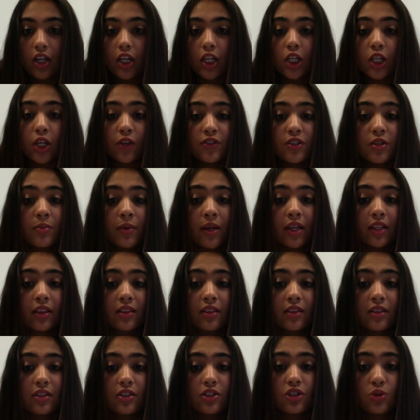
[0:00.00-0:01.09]
You have to make
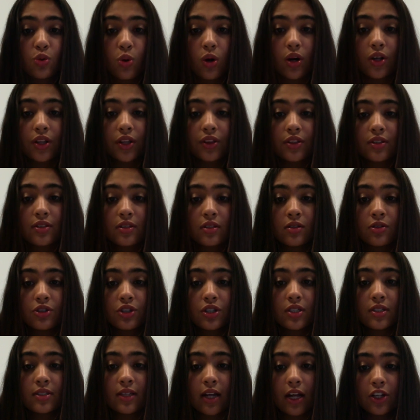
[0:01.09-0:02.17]
sure that the solution
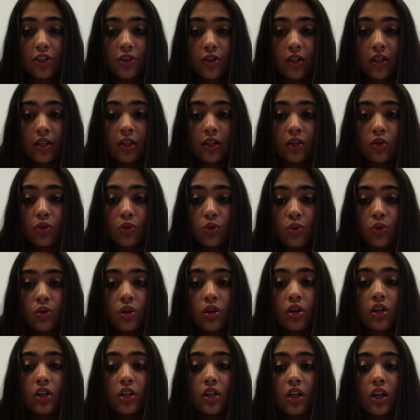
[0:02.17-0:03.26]
is saturated and
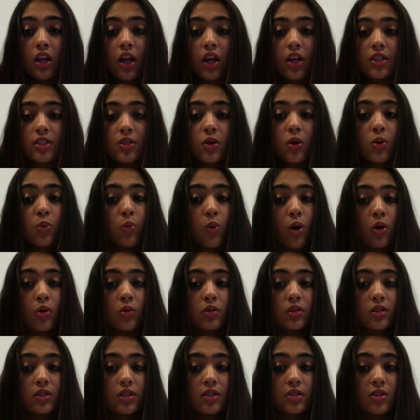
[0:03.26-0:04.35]
cool so it
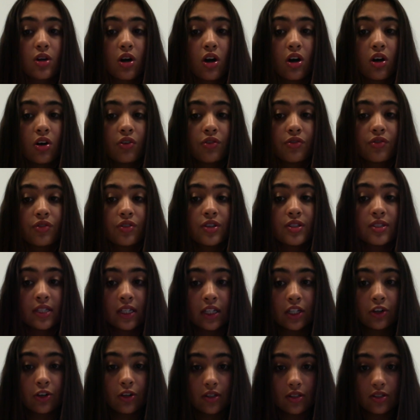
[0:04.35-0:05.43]
won't dissolve the
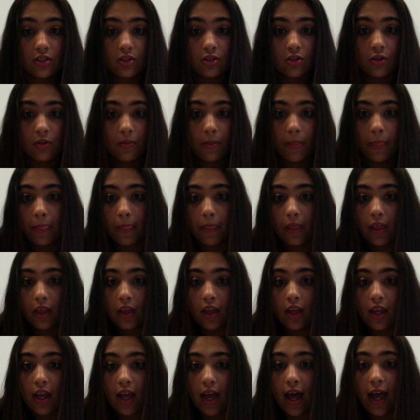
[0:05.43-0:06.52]
seed crystal.
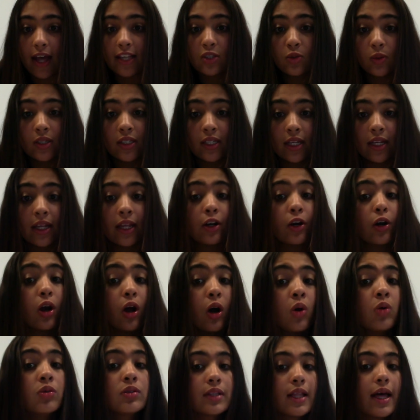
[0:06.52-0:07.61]
As we did in our
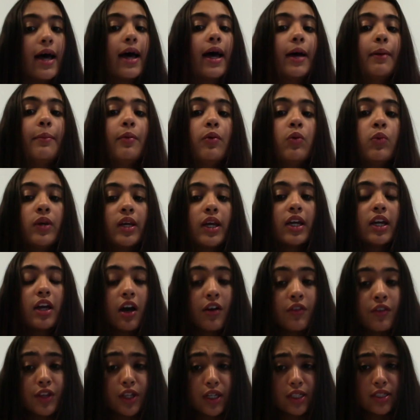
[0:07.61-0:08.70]
own lab, we can
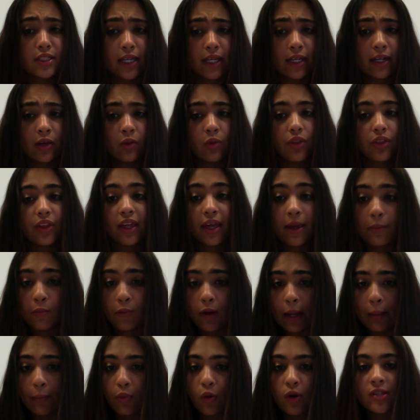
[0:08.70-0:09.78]
cover the container with Chem
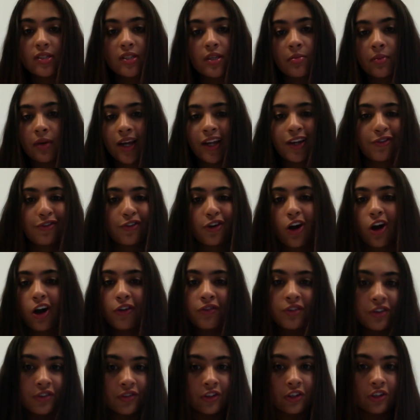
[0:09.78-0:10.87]
wipe or some kind of
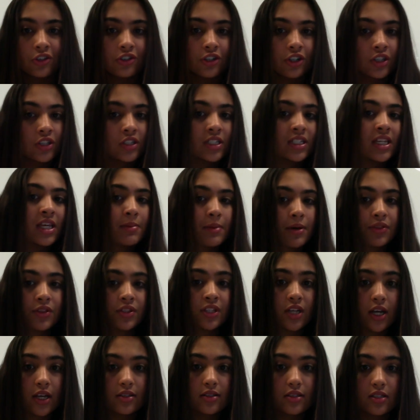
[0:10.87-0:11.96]
coffee filter to keep out the
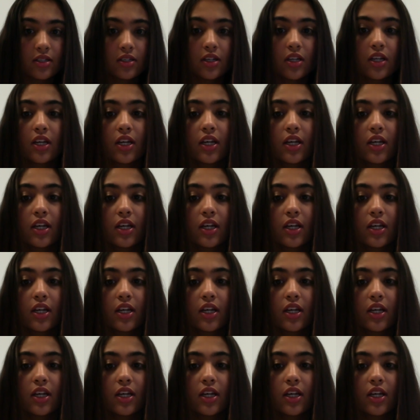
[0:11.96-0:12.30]
dust.